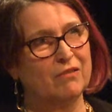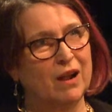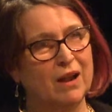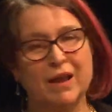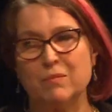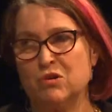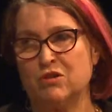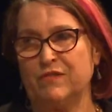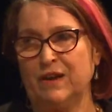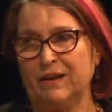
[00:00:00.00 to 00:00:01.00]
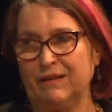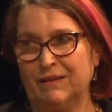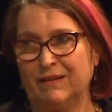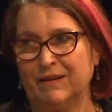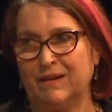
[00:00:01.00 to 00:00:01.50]
I like moving.
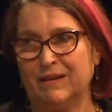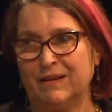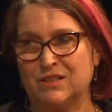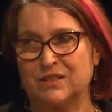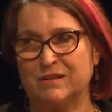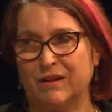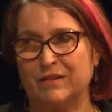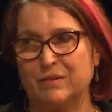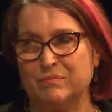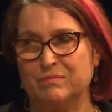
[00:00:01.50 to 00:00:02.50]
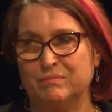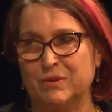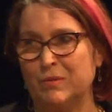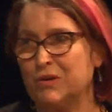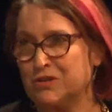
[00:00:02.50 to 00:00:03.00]
I just like the
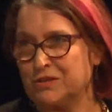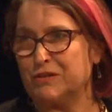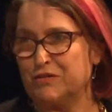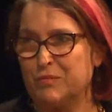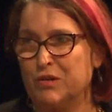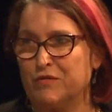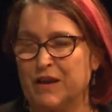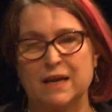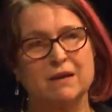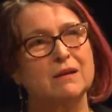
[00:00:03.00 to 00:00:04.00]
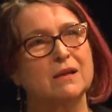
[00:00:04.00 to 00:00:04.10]
motion of moving.